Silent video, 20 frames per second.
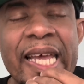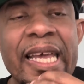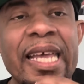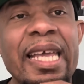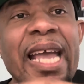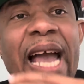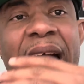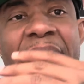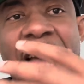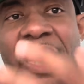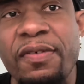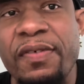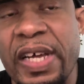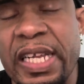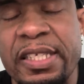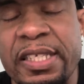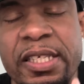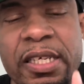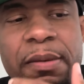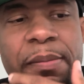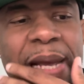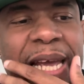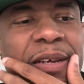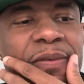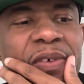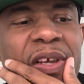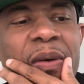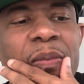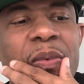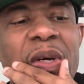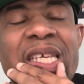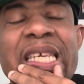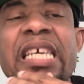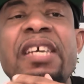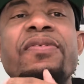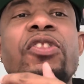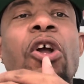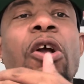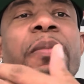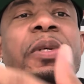got elevated to the main event when
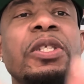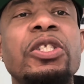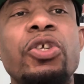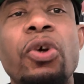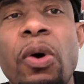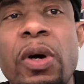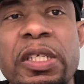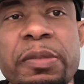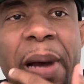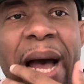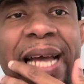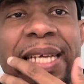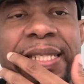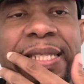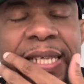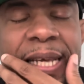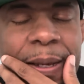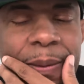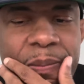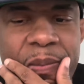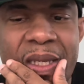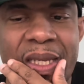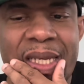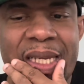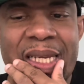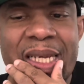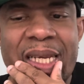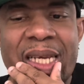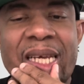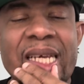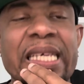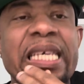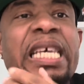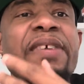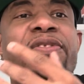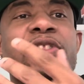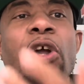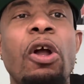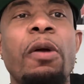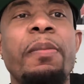Keith Thurman tore his bicep.
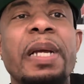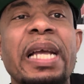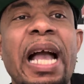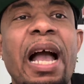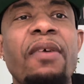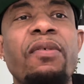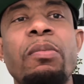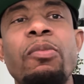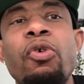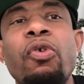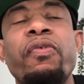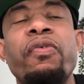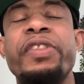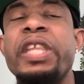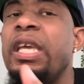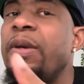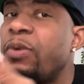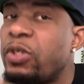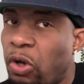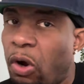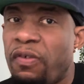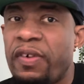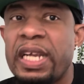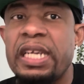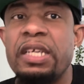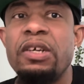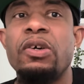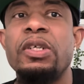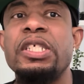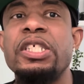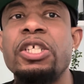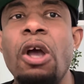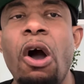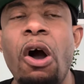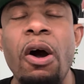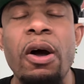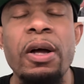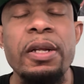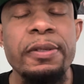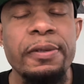Keith Thurman got removed. He was already on his
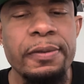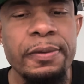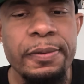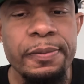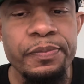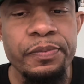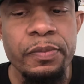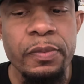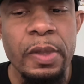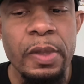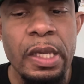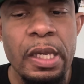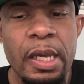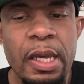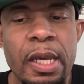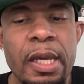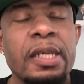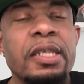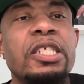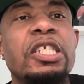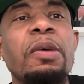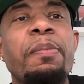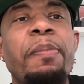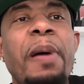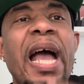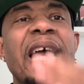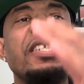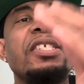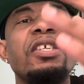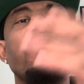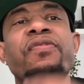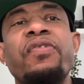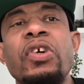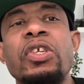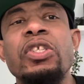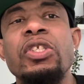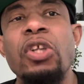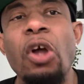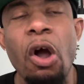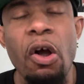card. Sebastian
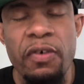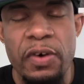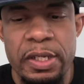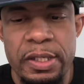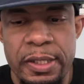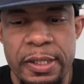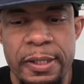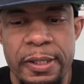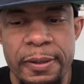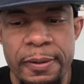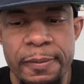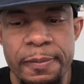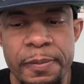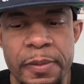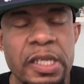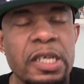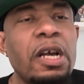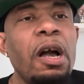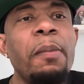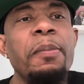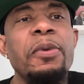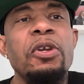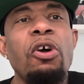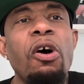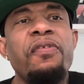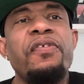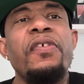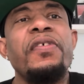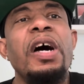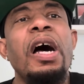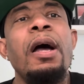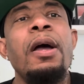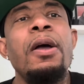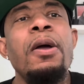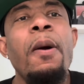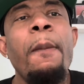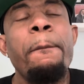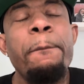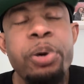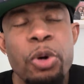Fundora, coming off of a
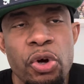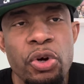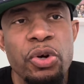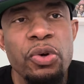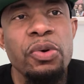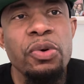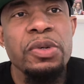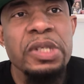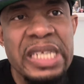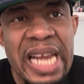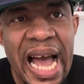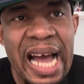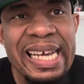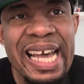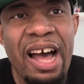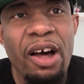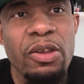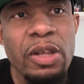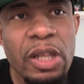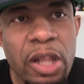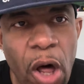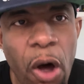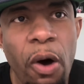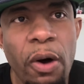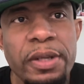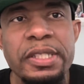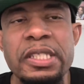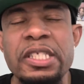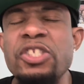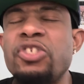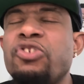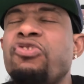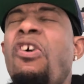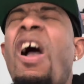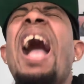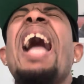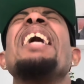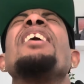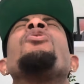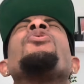brutal knockout loss. The
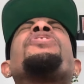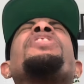triangle